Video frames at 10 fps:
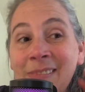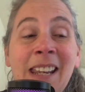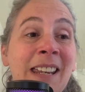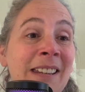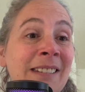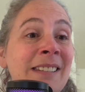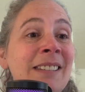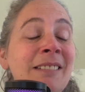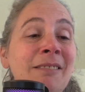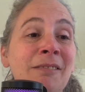And
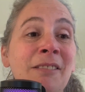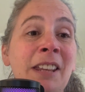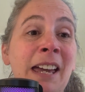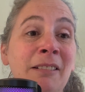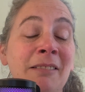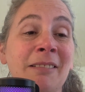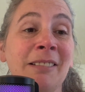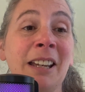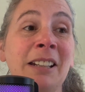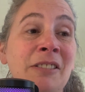that
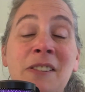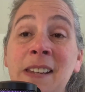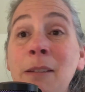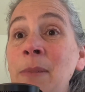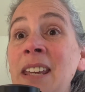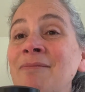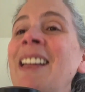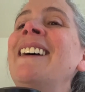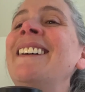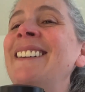kind of just hit me.
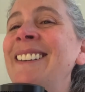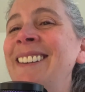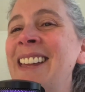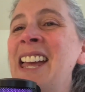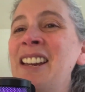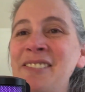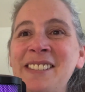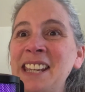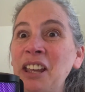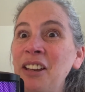It was
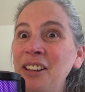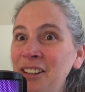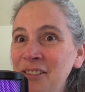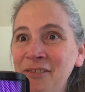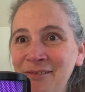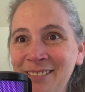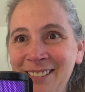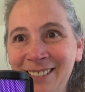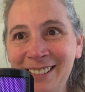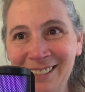like, oh,
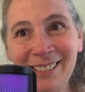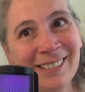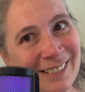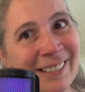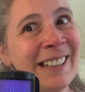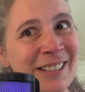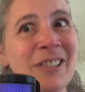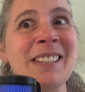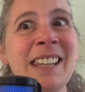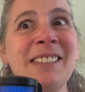let's
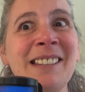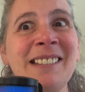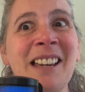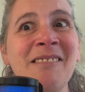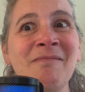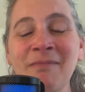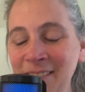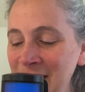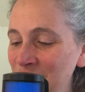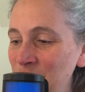just get this done.
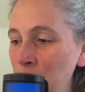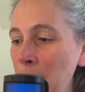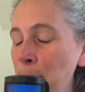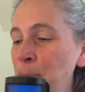Let's do it.